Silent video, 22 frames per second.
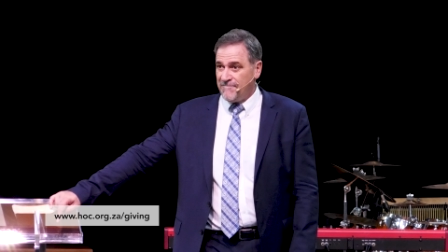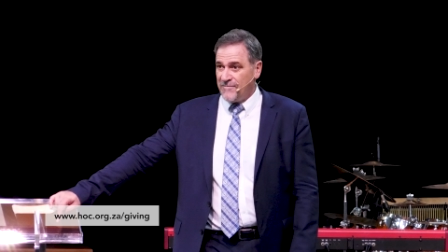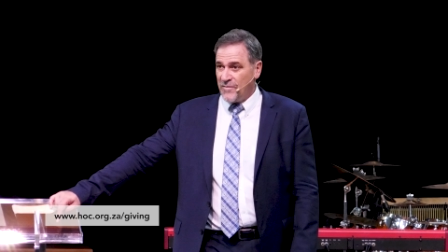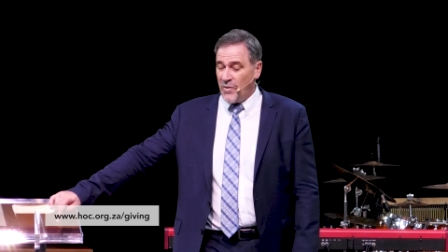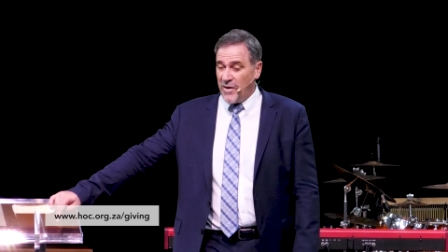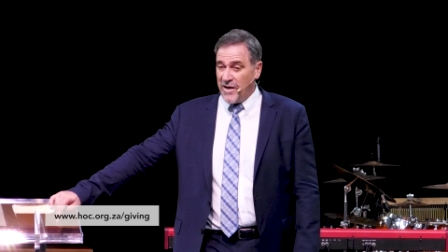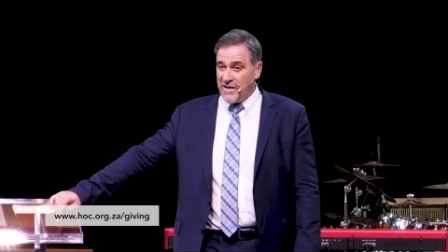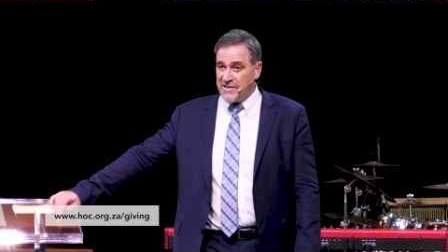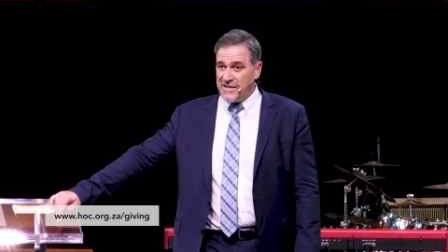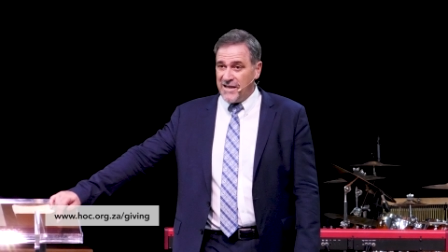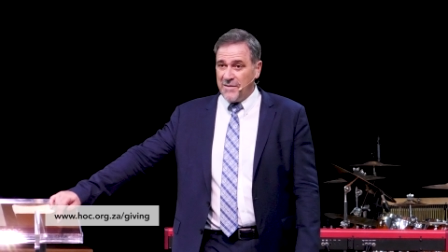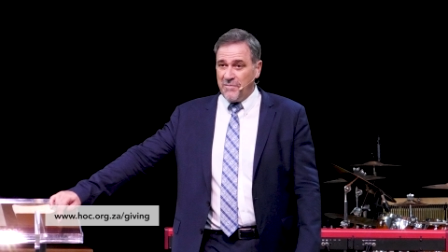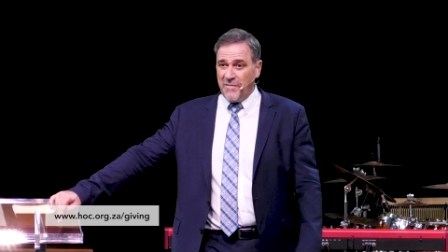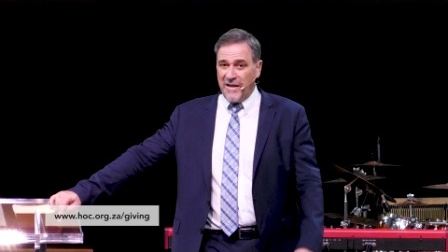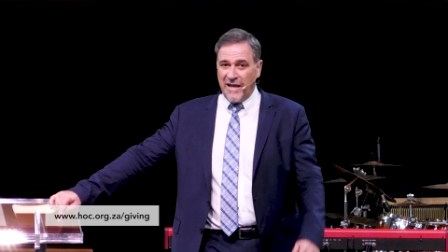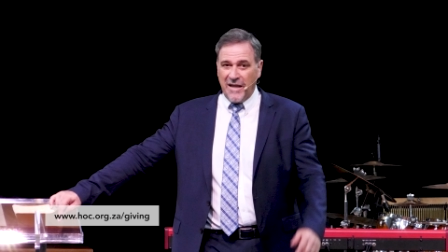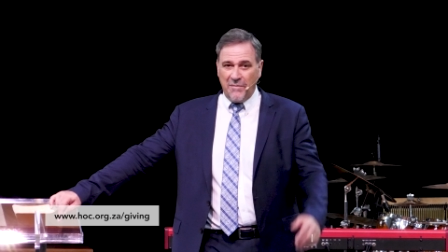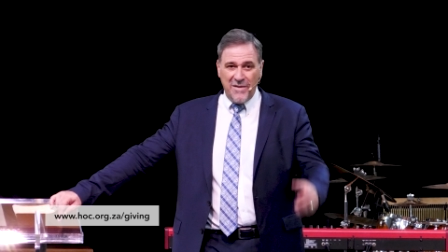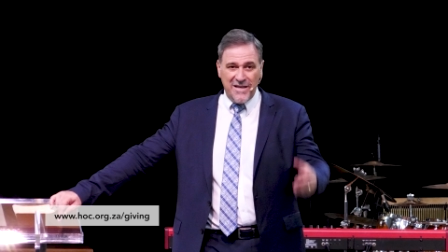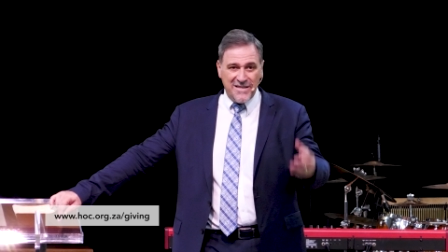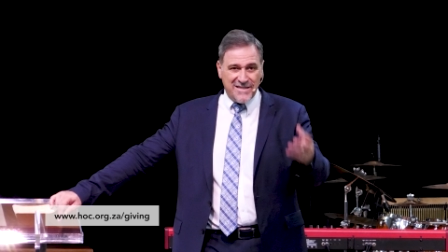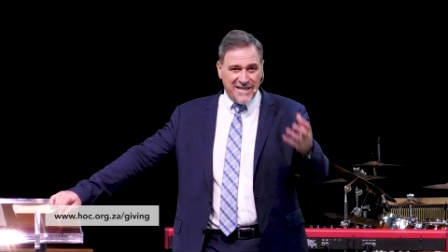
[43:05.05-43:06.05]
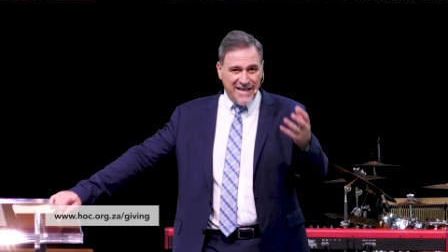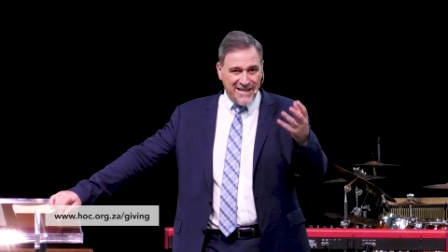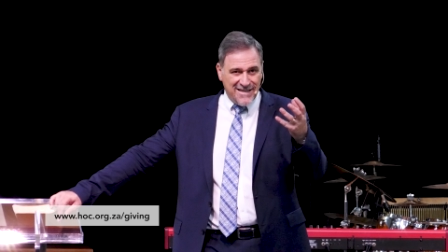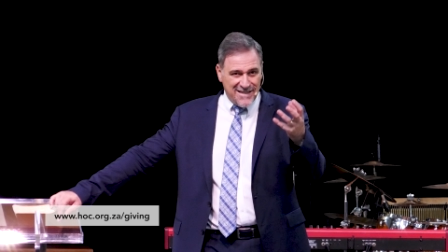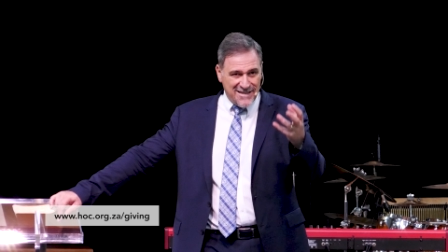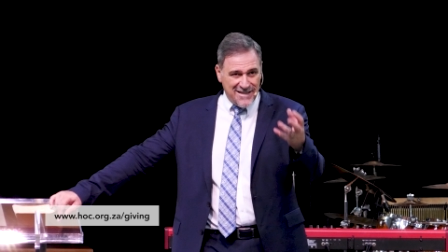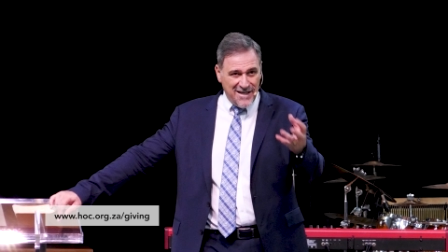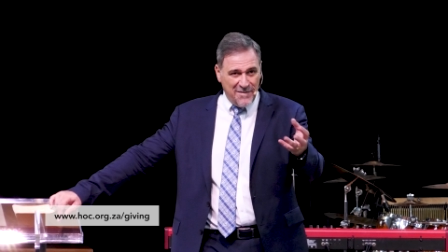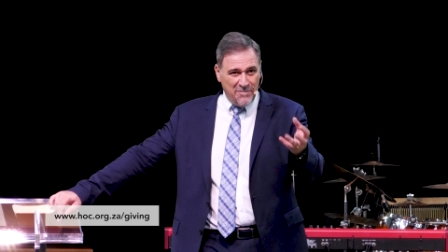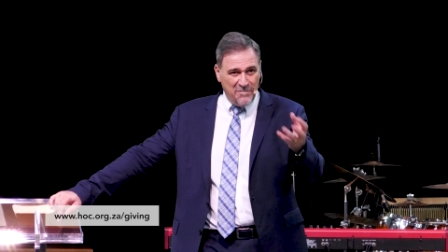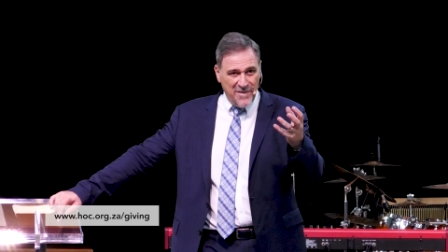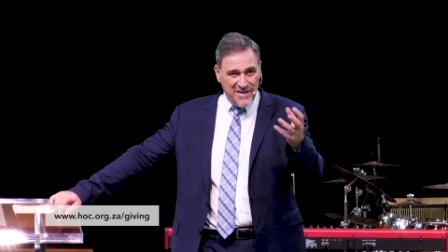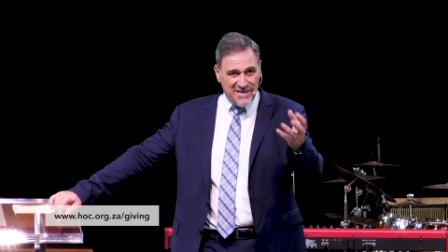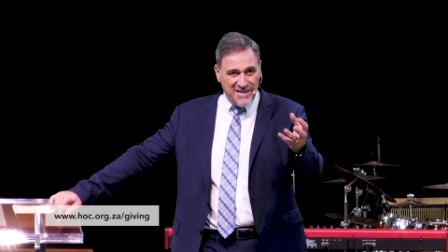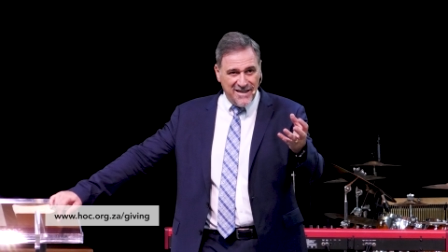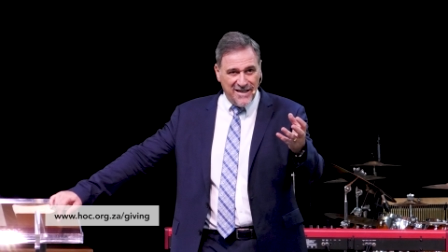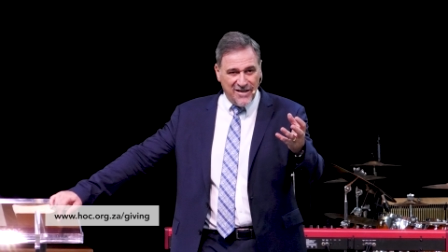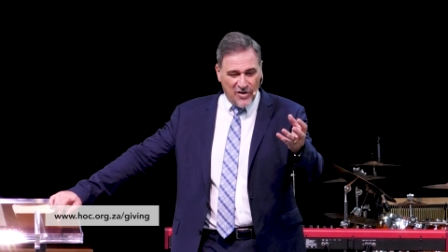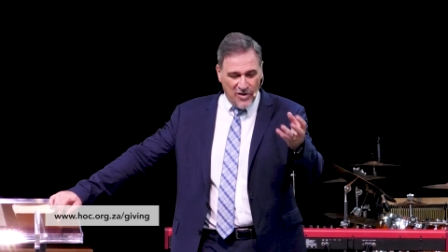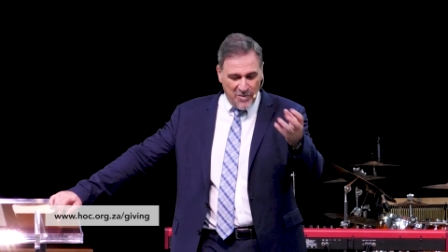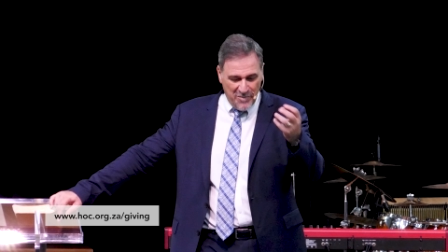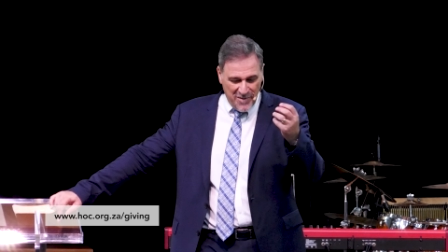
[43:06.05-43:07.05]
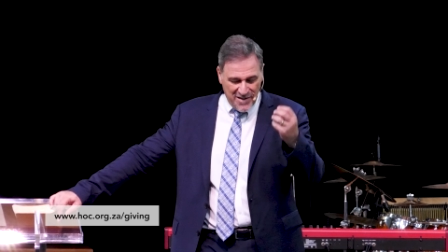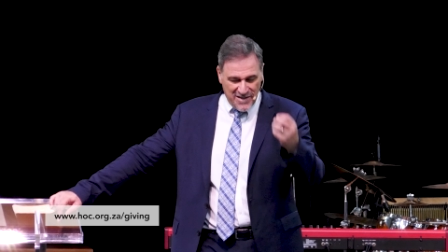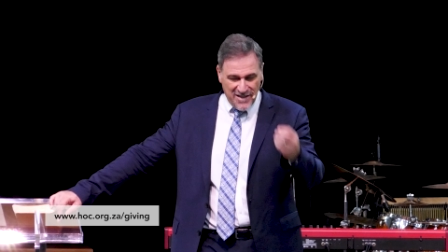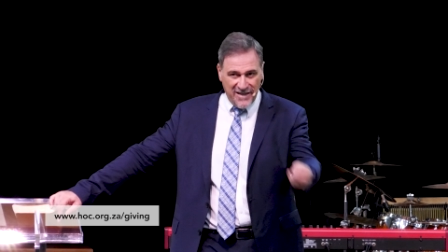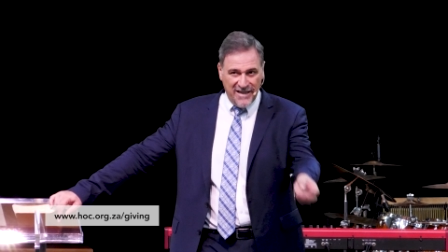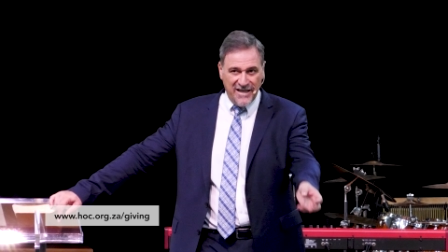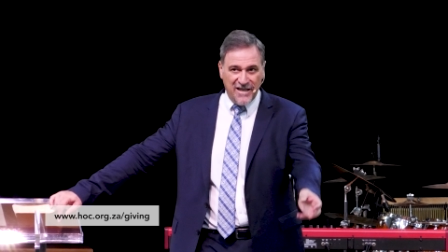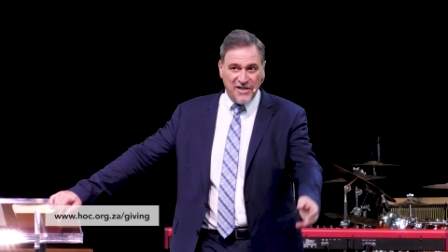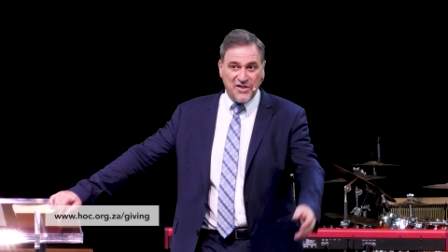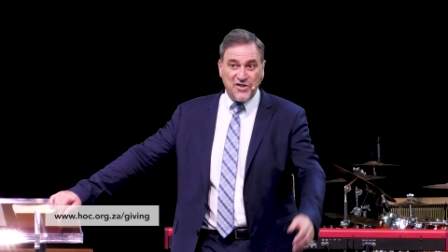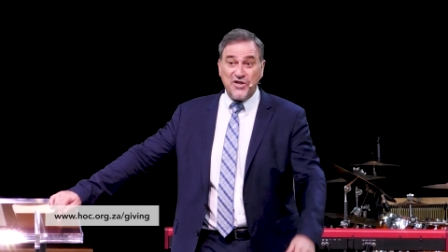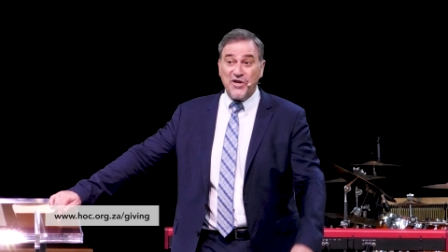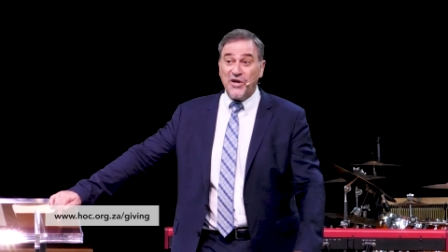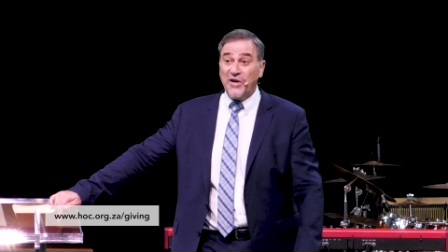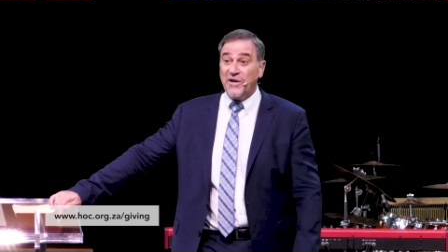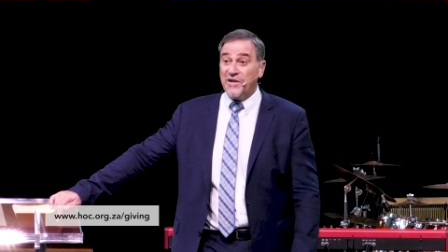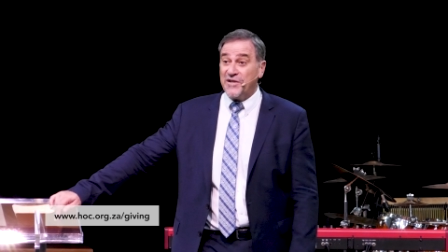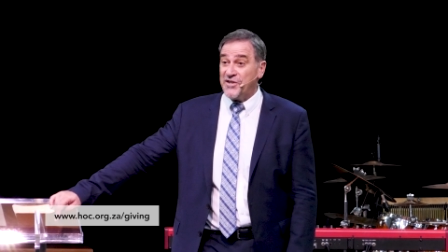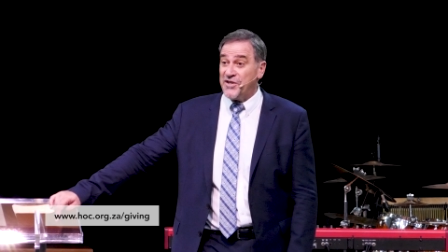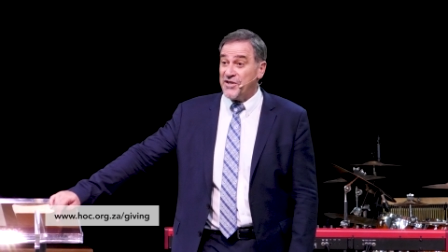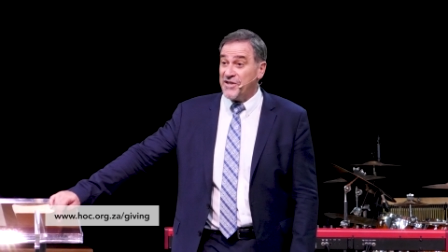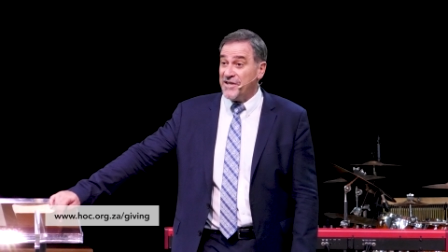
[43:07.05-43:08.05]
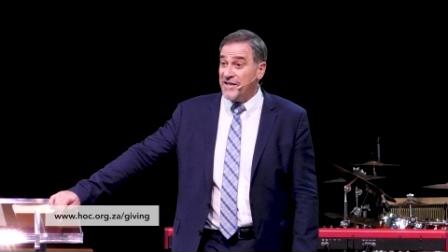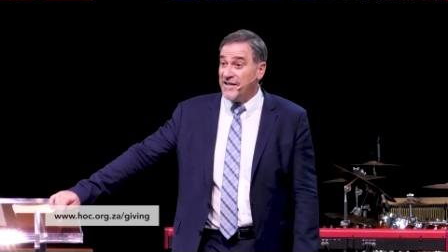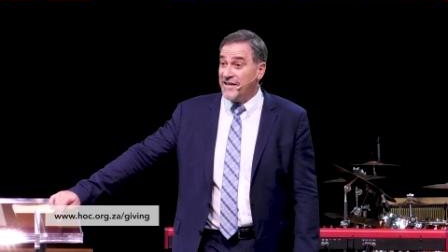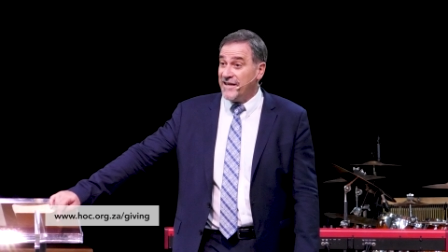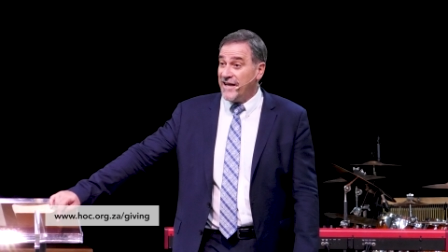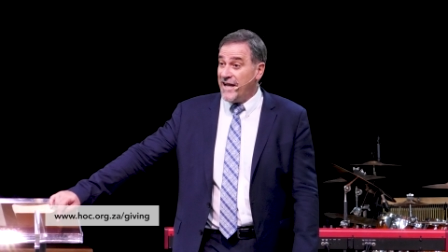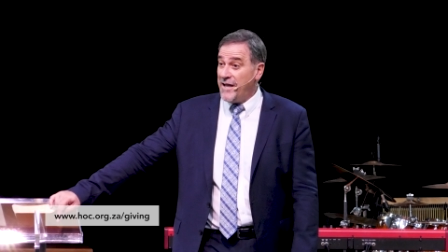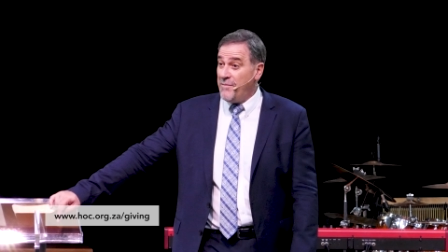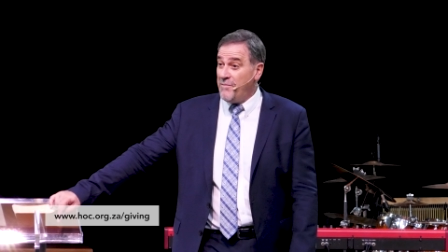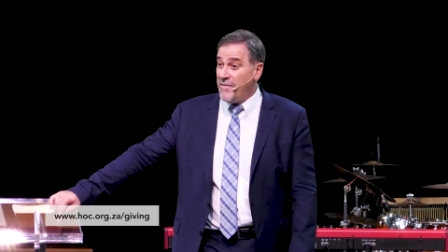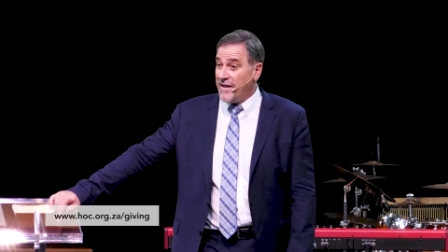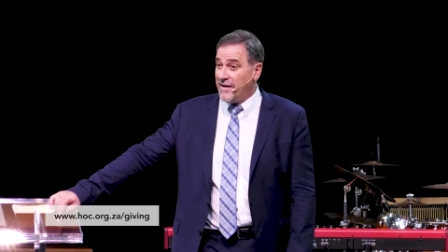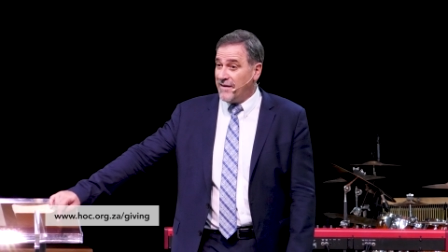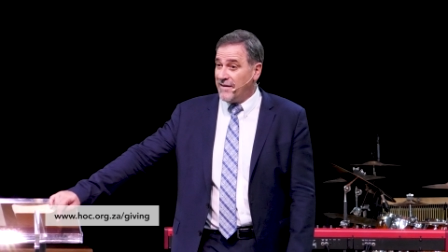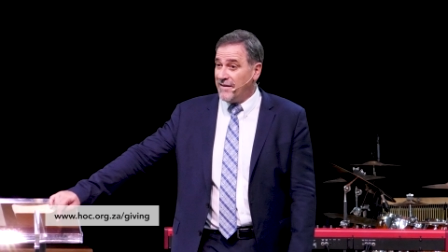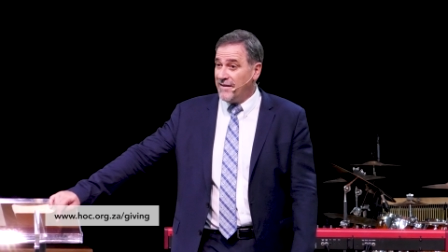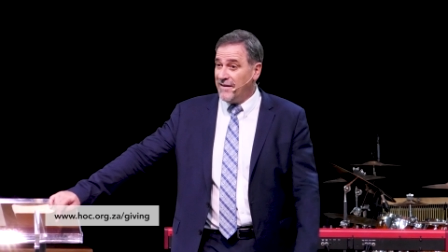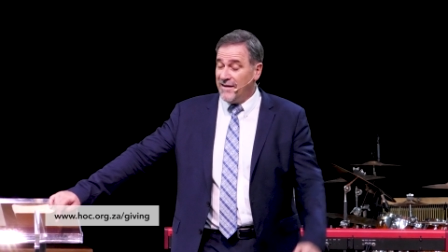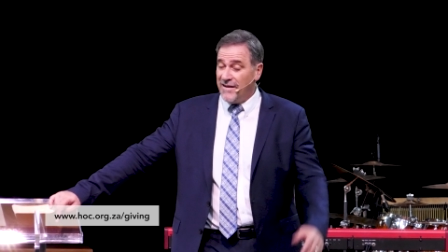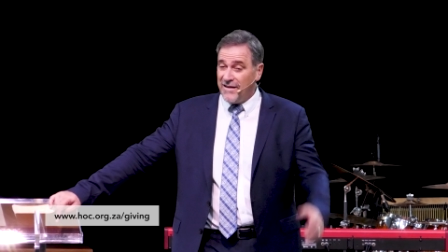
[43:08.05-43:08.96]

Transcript: What does that mean? It means get submitted and committed in a church Amen.